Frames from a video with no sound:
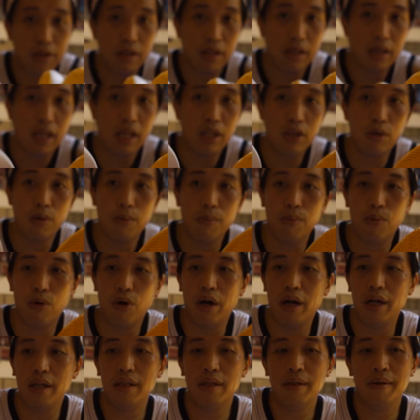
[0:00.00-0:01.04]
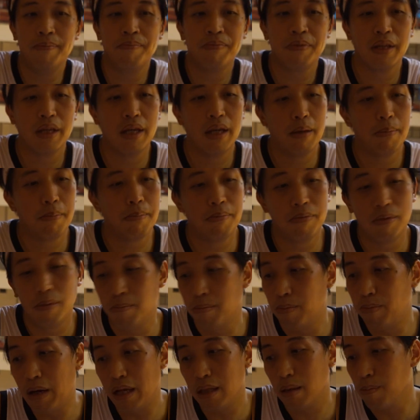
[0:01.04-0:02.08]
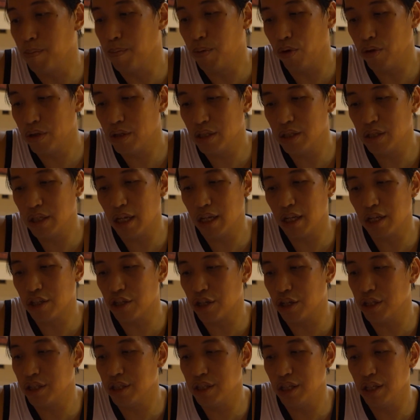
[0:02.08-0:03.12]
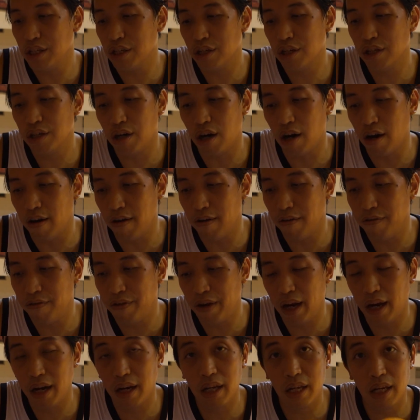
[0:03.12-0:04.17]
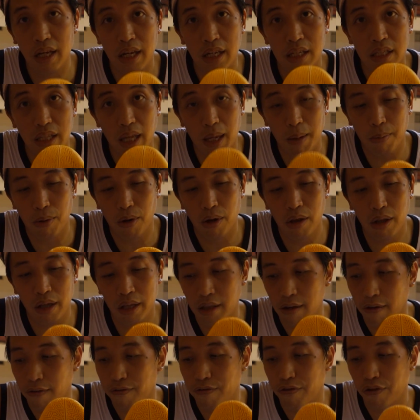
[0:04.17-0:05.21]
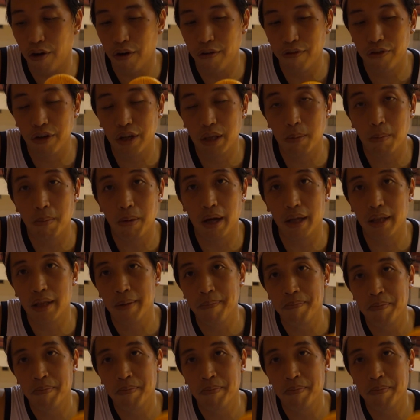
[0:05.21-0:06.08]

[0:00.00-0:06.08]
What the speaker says: the TATUM 1. But both signature sneaker are very stable in the forefoot, but